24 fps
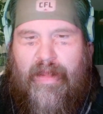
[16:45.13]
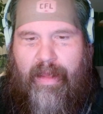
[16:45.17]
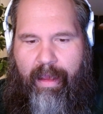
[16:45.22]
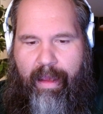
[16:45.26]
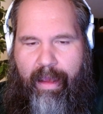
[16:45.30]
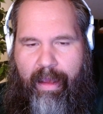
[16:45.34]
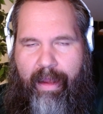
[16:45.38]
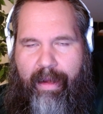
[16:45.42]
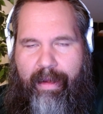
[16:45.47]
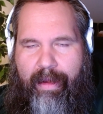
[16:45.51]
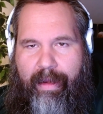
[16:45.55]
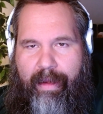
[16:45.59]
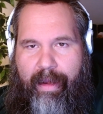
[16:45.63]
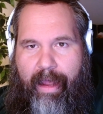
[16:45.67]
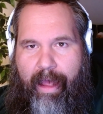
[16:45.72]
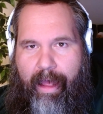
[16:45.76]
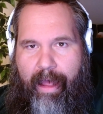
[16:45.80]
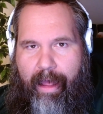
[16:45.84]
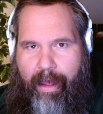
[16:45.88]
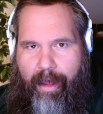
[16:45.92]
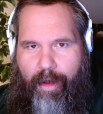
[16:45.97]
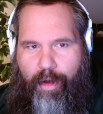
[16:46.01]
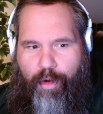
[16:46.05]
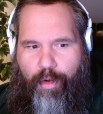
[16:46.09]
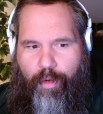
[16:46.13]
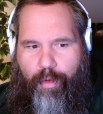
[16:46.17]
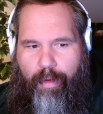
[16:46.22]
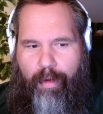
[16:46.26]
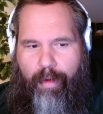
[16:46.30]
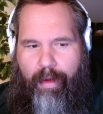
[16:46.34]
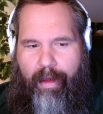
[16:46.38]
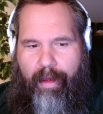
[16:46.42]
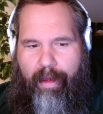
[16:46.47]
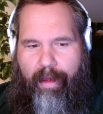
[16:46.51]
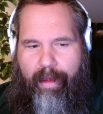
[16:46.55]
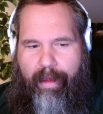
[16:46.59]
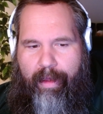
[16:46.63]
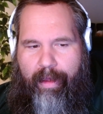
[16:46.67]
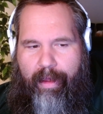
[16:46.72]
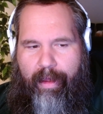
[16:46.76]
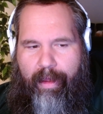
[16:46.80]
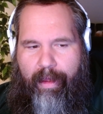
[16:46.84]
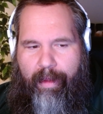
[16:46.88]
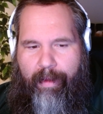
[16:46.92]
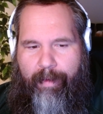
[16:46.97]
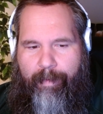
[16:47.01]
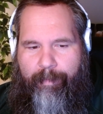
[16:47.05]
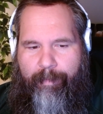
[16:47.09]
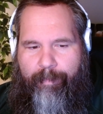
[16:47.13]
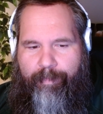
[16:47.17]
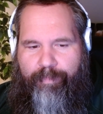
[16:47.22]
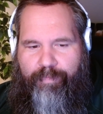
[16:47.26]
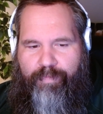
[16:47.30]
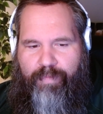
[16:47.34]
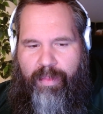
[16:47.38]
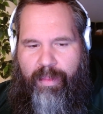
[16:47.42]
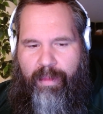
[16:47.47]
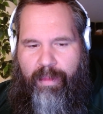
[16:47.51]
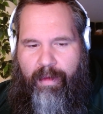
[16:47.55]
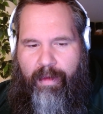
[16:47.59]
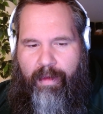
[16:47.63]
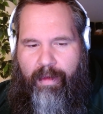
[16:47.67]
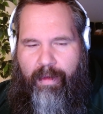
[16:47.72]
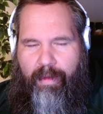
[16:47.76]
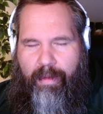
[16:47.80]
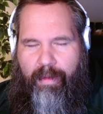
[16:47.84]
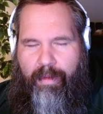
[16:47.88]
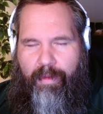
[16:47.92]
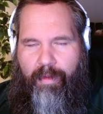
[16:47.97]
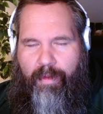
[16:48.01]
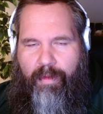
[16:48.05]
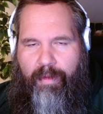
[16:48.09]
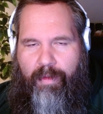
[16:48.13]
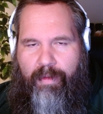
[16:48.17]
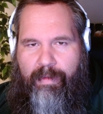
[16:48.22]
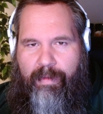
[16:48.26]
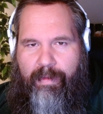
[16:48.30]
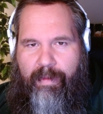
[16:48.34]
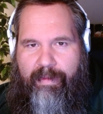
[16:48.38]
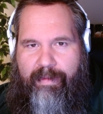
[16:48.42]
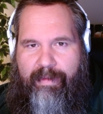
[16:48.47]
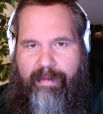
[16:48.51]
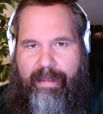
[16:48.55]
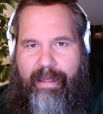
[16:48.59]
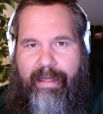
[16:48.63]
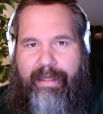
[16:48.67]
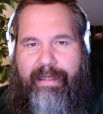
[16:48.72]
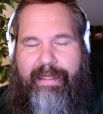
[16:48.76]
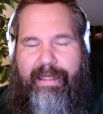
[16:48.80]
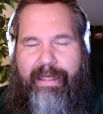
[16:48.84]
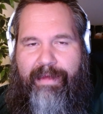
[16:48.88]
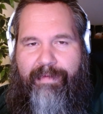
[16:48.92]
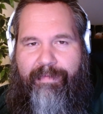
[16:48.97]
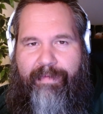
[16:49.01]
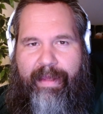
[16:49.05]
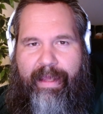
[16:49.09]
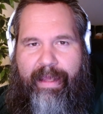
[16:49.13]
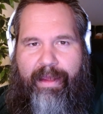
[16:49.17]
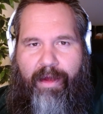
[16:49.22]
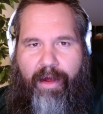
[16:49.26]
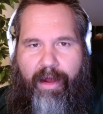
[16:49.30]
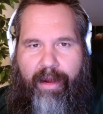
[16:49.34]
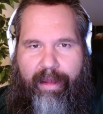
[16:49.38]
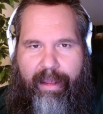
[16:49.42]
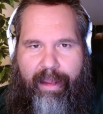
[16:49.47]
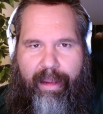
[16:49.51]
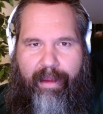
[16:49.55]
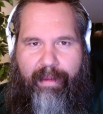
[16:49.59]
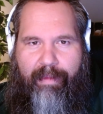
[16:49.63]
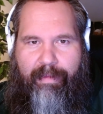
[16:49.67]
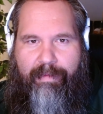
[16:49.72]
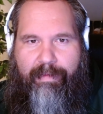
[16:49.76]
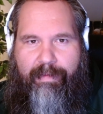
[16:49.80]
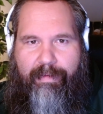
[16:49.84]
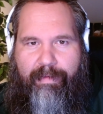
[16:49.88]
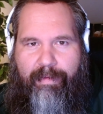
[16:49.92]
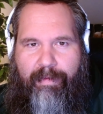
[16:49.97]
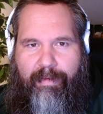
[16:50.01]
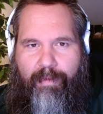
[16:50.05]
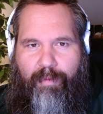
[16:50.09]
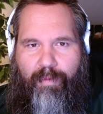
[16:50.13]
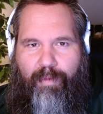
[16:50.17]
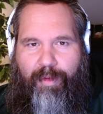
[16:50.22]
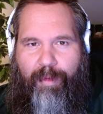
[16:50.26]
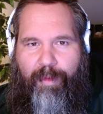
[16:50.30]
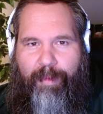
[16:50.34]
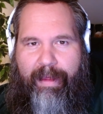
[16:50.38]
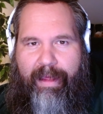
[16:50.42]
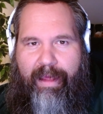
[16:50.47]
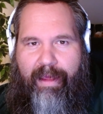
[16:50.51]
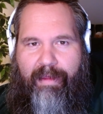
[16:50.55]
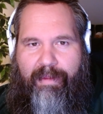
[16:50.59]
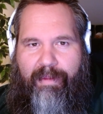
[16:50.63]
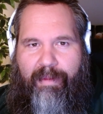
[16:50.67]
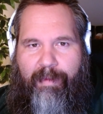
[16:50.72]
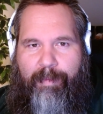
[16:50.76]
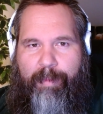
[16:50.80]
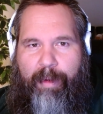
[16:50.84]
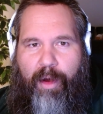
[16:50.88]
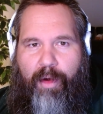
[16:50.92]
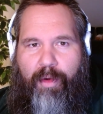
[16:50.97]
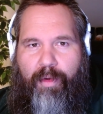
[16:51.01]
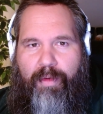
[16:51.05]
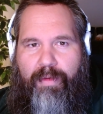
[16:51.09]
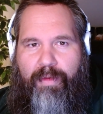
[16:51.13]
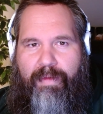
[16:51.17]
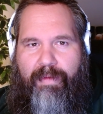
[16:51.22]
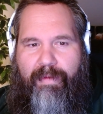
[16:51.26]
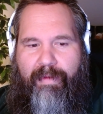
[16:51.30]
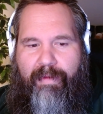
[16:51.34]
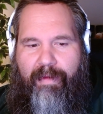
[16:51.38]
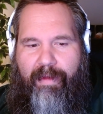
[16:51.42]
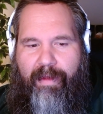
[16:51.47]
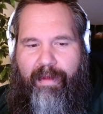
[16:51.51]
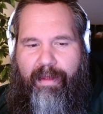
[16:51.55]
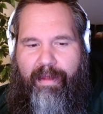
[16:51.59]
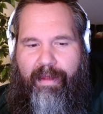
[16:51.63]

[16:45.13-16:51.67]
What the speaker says: And now the CTV audience will be exposed